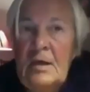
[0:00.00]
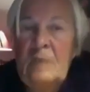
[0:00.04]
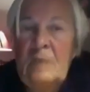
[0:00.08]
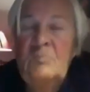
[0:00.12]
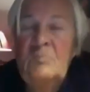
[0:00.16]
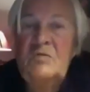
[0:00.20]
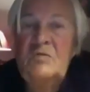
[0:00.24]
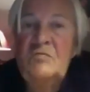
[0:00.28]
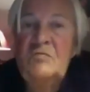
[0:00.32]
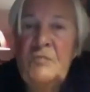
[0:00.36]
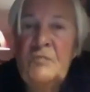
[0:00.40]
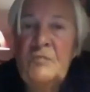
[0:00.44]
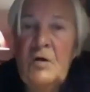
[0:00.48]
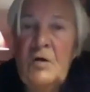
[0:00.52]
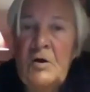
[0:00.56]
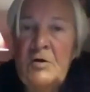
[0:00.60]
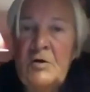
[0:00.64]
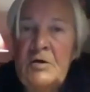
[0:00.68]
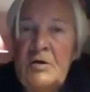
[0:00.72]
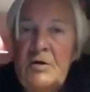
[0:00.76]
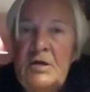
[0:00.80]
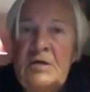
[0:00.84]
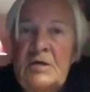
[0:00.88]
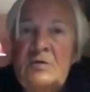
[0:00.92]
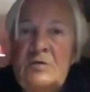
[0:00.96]

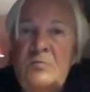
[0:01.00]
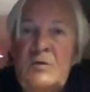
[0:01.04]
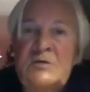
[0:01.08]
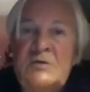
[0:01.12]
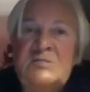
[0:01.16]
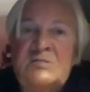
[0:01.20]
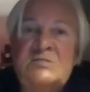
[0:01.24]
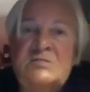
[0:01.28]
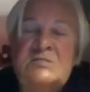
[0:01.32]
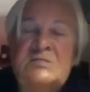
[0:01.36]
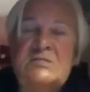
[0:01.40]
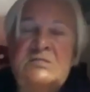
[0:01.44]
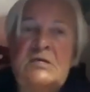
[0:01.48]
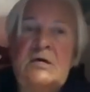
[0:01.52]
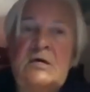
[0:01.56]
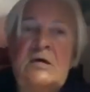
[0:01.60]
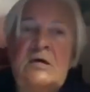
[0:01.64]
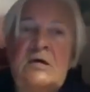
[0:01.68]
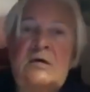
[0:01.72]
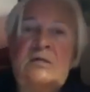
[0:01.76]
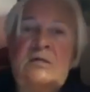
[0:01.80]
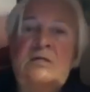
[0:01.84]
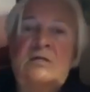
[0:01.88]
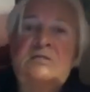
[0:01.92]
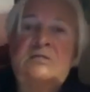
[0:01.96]
Before, it was
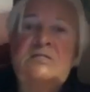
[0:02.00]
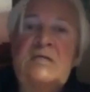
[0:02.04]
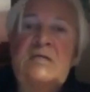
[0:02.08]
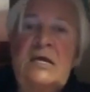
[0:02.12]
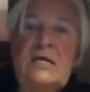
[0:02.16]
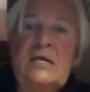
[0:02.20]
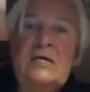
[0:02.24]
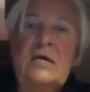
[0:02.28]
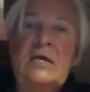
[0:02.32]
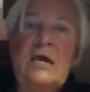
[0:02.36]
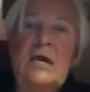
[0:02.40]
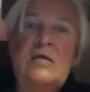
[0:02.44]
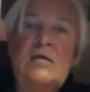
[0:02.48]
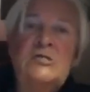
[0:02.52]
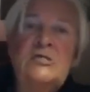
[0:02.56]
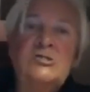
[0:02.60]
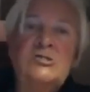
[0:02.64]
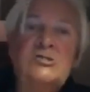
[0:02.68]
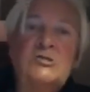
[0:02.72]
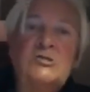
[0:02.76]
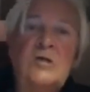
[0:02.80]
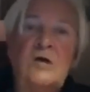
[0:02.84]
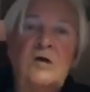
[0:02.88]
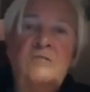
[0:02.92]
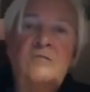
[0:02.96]
the
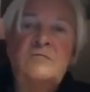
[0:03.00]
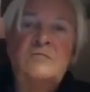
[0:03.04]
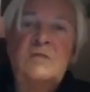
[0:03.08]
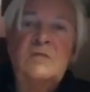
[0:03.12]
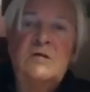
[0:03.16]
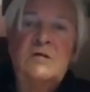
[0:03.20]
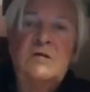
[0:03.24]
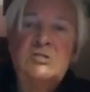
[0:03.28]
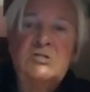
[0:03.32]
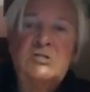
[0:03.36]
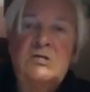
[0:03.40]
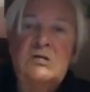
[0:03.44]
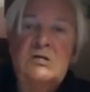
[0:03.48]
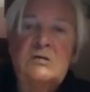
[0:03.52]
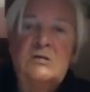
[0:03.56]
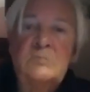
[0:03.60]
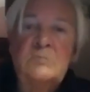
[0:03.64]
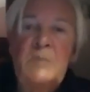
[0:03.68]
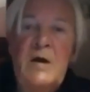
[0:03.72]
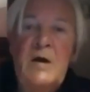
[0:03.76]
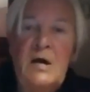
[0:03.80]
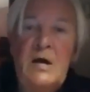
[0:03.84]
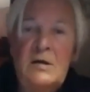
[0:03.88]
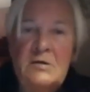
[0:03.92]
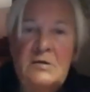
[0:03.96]
delegation of national
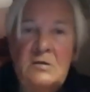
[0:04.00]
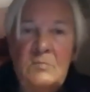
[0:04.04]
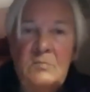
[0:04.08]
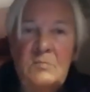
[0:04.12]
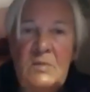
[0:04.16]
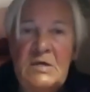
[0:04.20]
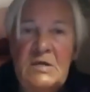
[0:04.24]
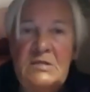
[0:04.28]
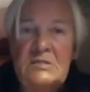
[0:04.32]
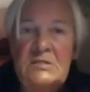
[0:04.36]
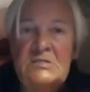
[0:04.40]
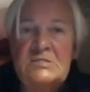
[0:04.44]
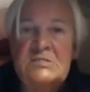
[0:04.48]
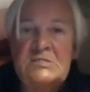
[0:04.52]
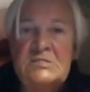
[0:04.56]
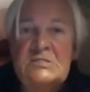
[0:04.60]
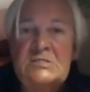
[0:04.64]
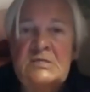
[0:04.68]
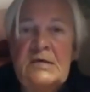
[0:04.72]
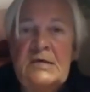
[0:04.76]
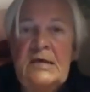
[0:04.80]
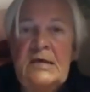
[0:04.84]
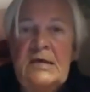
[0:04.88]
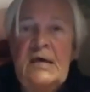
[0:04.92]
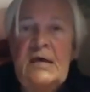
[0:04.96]
parliaments.
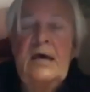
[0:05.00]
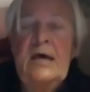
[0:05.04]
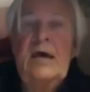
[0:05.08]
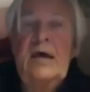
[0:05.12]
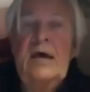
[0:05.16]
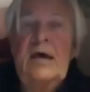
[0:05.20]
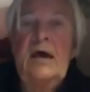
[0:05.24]
Mm-hmm.